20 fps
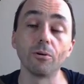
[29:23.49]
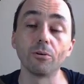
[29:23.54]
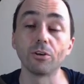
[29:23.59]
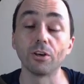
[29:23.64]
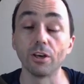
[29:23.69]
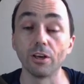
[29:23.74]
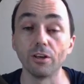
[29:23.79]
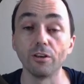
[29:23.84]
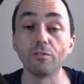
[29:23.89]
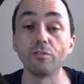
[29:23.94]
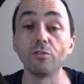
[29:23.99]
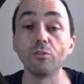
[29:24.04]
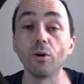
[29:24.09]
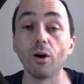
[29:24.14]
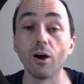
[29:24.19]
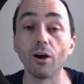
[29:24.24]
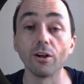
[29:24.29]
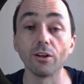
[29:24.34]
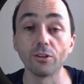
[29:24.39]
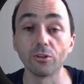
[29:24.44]
Okay, if you
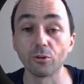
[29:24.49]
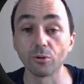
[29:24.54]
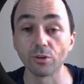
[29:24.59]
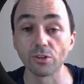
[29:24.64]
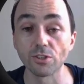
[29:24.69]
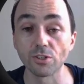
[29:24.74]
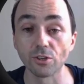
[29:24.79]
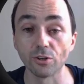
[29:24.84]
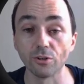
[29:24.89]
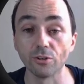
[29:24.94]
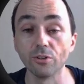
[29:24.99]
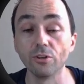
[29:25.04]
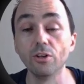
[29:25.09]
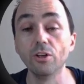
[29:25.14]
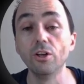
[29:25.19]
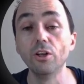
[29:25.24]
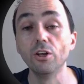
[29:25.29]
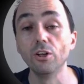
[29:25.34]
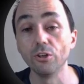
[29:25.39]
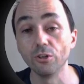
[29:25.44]
are interested,
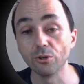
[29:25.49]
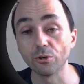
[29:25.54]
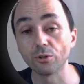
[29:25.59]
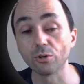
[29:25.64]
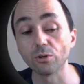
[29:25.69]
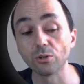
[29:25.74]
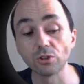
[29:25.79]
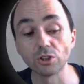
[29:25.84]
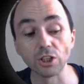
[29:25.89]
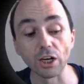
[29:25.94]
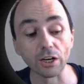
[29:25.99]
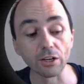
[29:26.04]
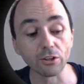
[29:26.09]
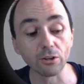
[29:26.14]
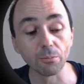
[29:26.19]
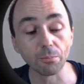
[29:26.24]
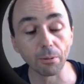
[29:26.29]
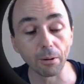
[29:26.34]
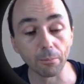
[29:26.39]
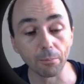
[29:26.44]
you could check
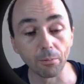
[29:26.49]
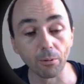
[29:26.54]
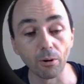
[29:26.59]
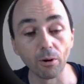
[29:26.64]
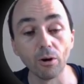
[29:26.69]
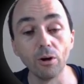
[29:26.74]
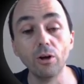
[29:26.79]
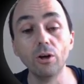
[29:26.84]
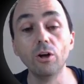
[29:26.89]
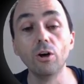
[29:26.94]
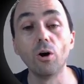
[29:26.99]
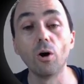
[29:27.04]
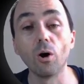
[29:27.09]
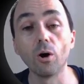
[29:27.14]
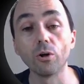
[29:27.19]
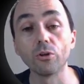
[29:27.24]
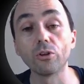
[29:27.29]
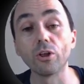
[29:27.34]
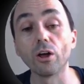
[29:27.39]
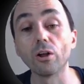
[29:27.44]
the paper
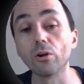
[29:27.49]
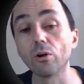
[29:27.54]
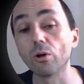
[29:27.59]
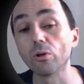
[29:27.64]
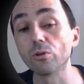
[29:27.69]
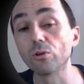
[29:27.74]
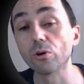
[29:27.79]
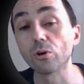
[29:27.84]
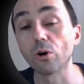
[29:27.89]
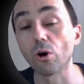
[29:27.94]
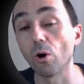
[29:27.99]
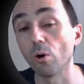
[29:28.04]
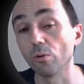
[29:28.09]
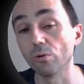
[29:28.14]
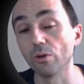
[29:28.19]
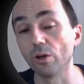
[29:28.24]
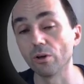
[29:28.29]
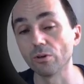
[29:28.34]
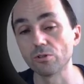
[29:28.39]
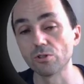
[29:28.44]
or download the
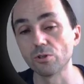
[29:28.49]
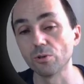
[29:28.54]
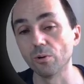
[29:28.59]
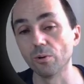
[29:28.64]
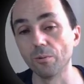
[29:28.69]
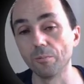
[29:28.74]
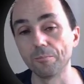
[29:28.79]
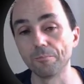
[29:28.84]
code also.